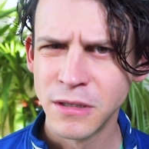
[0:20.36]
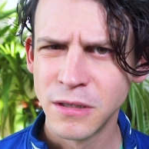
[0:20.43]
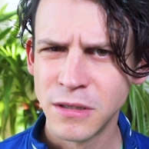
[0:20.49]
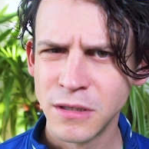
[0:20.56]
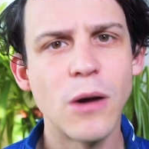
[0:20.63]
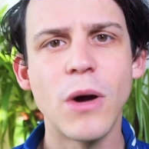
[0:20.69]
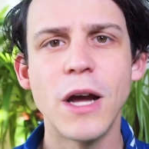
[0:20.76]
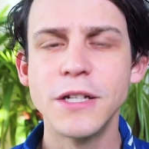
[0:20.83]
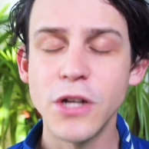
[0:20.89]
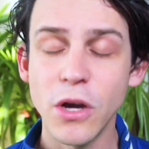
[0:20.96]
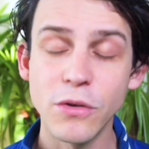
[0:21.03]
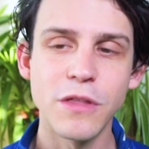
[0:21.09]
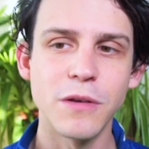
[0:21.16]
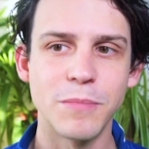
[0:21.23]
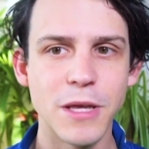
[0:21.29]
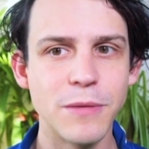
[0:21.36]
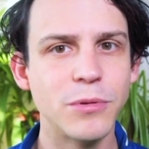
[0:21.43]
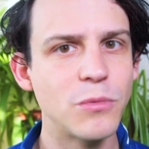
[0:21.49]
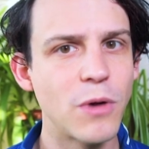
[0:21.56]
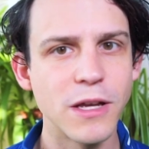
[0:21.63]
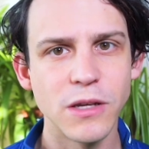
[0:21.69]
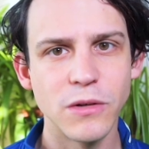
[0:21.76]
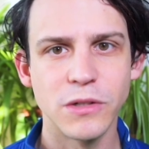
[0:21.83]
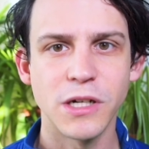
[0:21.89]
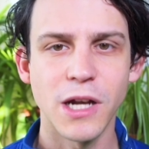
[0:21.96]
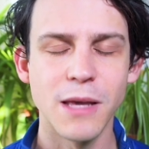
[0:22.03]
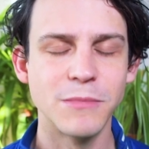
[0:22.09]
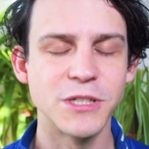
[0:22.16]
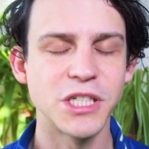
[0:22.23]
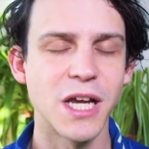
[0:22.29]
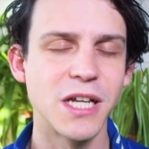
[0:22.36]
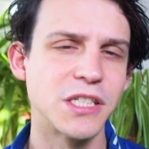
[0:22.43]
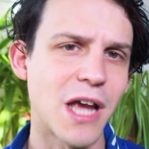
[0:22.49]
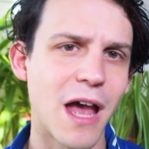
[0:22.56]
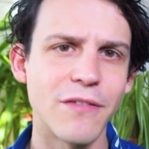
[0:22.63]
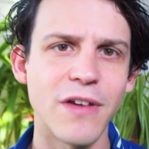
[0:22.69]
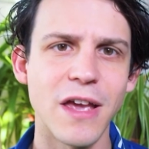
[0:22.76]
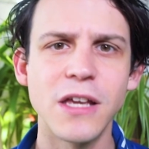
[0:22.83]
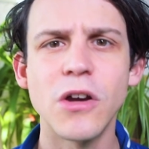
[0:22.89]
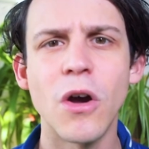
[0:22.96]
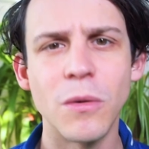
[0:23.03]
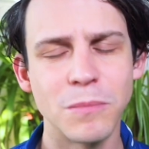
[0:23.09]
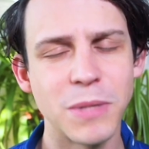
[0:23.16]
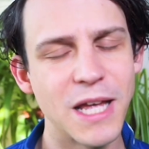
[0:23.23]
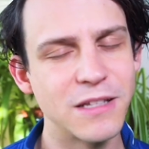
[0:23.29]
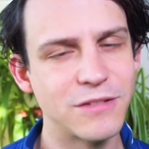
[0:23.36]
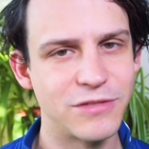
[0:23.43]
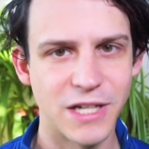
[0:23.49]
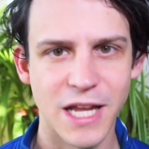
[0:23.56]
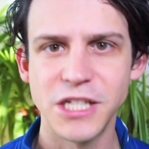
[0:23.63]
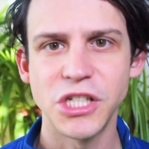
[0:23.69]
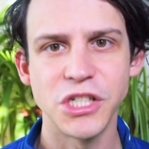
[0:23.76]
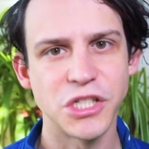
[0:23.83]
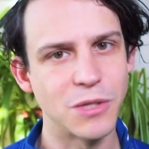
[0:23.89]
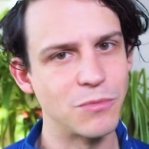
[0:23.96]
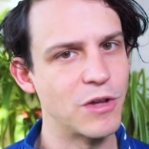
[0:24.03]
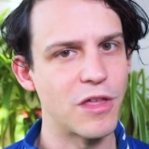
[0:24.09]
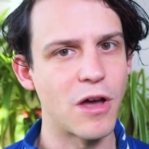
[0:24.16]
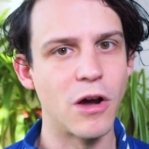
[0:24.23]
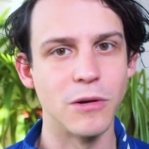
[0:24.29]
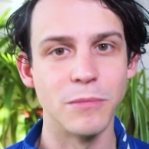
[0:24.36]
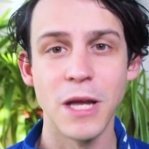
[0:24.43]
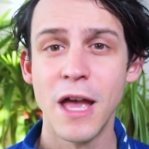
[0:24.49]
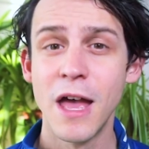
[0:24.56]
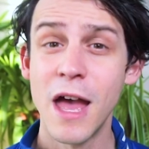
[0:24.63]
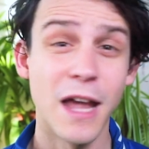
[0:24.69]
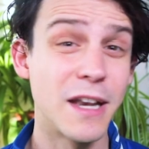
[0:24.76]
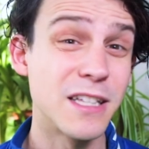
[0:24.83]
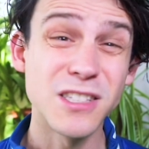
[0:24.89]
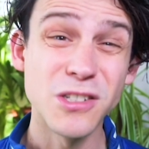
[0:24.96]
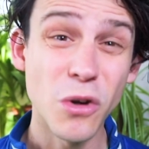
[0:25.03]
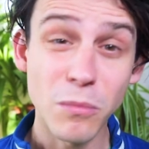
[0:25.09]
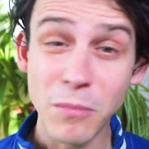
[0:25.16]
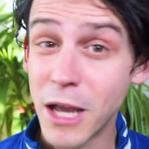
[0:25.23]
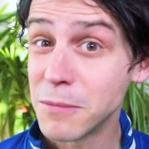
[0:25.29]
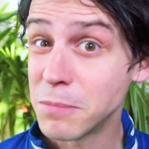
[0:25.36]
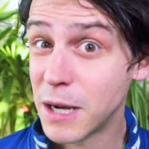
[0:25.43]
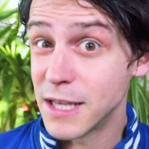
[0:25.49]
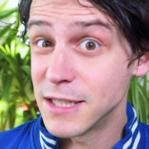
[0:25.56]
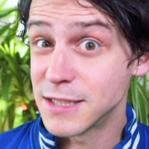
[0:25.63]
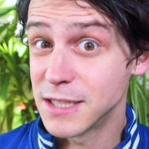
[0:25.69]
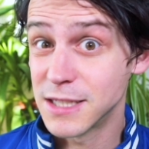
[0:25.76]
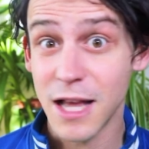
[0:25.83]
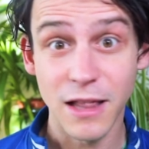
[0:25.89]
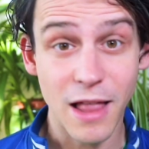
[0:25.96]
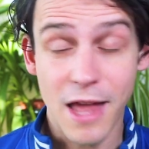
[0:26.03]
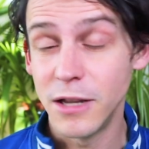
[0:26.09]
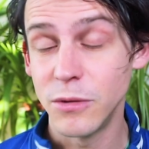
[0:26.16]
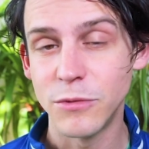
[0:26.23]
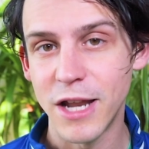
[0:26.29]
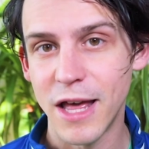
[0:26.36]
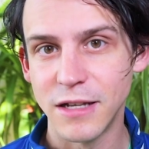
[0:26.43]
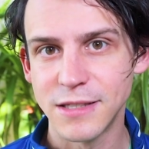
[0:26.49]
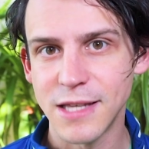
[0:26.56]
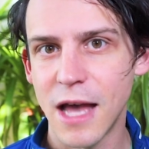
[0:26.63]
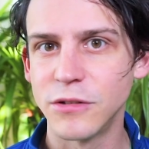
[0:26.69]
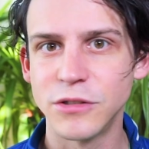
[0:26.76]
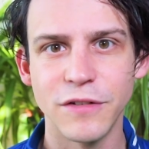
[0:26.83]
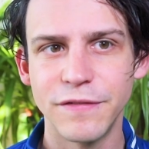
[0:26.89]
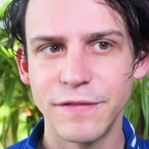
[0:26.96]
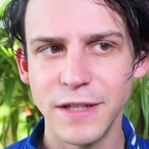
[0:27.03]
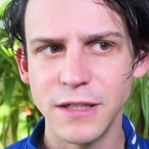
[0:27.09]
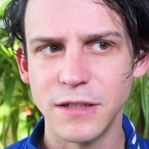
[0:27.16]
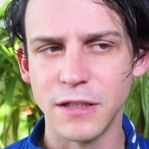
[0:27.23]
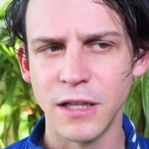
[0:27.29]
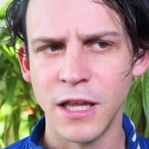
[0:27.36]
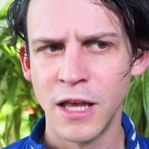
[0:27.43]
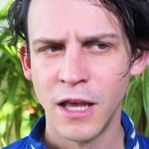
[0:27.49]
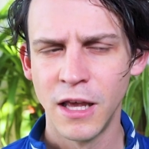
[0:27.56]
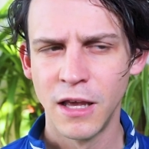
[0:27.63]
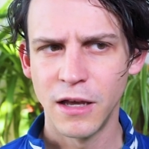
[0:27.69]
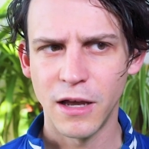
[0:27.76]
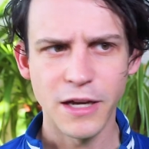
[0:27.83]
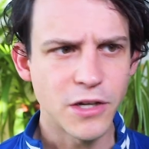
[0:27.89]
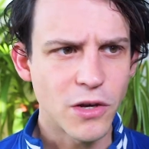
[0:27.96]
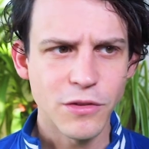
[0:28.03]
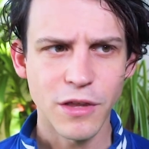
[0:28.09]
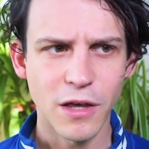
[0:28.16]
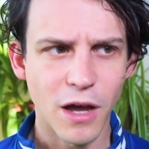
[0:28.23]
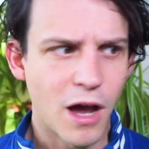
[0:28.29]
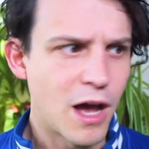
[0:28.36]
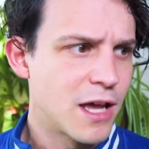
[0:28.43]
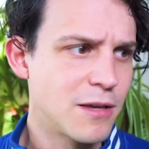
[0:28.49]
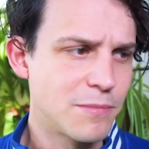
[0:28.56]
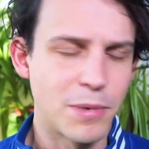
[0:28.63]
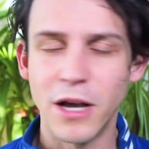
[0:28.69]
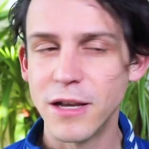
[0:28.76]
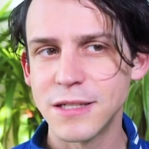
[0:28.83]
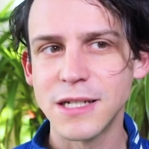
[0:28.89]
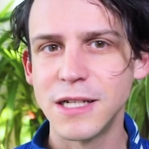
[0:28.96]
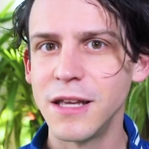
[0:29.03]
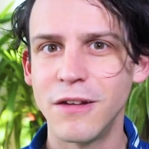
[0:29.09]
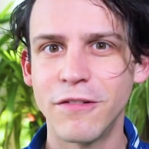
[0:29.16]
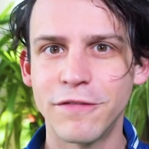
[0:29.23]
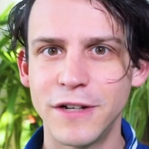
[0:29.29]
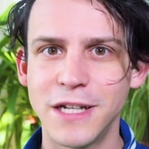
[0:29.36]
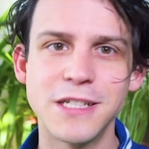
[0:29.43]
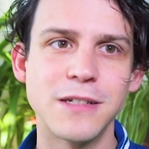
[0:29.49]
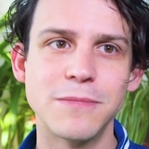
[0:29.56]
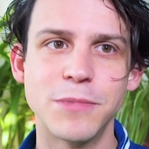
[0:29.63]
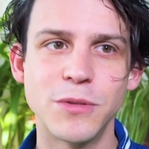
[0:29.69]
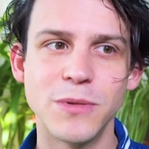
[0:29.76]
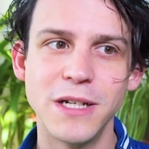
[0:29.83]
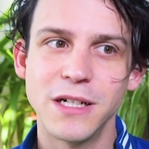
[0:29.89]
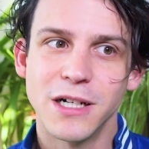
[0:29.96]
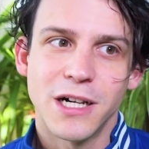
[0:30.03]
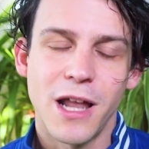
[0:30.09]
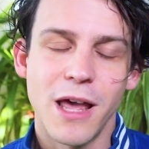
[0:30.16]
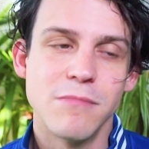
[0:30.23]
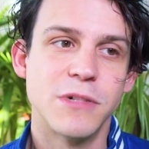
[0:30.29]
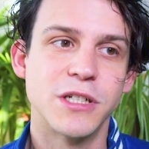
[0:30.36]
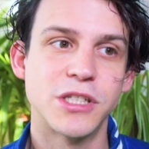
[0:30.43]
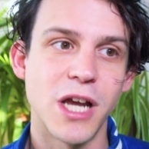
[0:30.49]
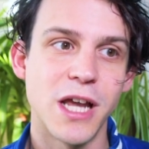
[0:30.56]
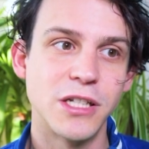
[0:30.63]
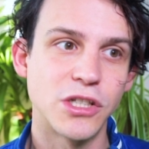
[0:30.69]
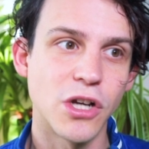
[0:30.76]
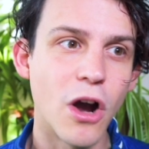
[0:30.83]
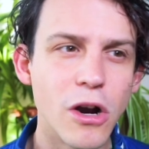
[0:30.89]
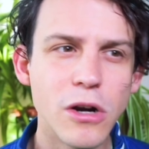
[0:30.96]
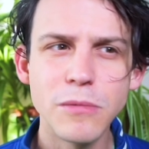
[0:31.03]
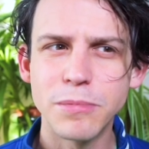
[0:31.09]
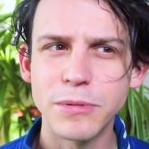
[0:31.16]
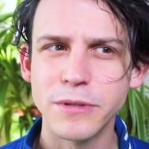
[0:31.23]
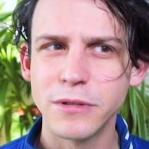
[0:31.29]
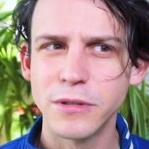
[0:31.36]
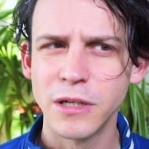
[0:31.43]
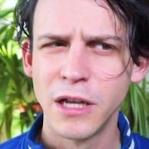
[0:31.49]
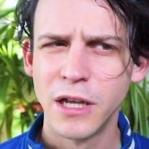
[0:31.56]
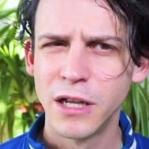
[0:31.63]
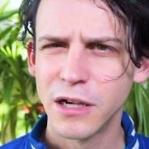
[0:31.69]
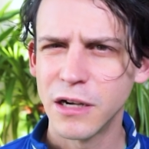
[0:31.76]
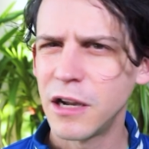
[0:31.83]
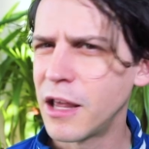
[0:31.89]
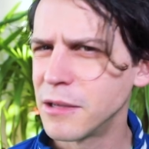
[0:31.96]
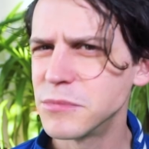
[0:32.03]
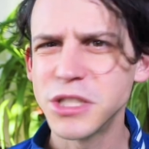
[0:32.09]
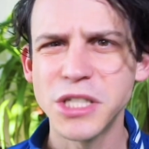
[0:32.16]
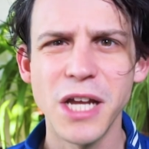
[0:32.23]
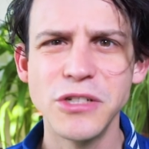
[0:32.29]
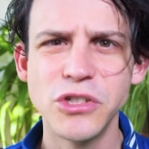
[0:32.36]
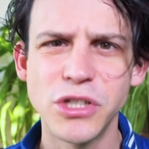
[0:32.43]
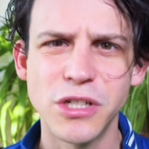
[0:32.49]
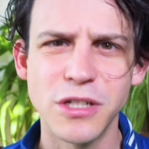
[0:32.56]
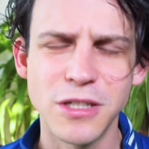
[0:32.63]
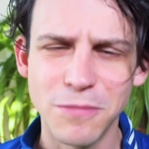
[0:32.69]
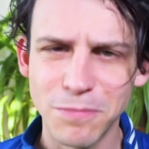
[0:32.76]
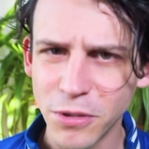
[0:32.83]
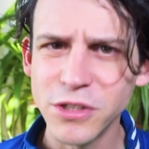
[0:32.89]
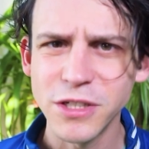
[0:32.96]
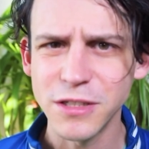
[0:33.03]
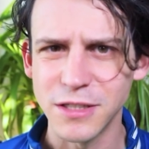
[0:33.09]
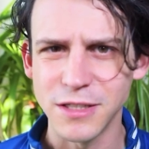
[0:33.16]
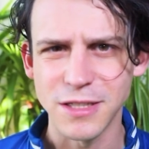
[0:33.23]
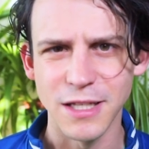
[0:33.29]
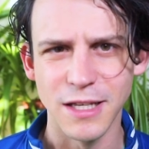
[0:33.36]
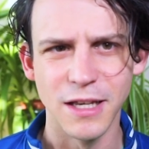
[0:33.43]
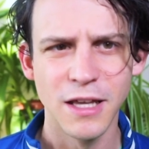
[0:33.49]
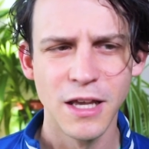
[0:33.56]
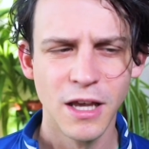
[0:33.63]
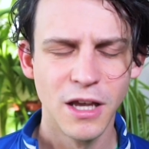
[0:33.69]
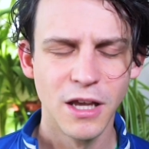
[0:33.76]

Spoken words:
Now, I know that people working on climate change have a complex relationship with hope, and it's not my place to tell anyone else how to feel. I know that I personally have flitted between climate change hope and climate change despondency,